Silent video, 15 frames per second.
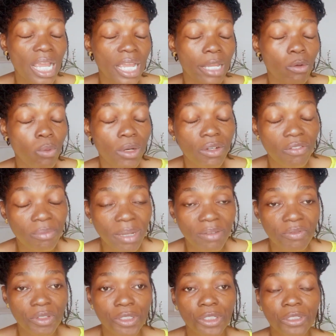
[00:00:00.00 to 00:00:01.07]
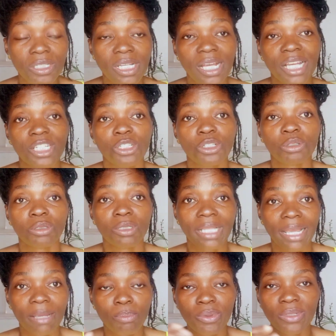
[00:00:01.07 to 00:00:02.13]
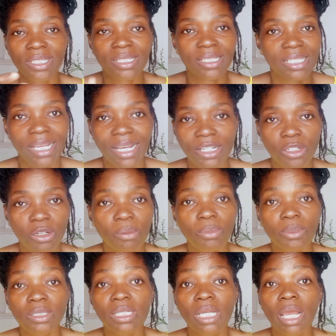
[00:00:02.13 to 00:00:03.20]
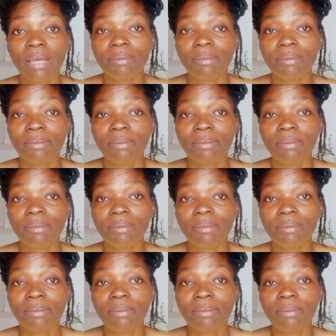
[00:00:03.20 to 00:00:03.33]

in one of my videos that I should like put it in action, but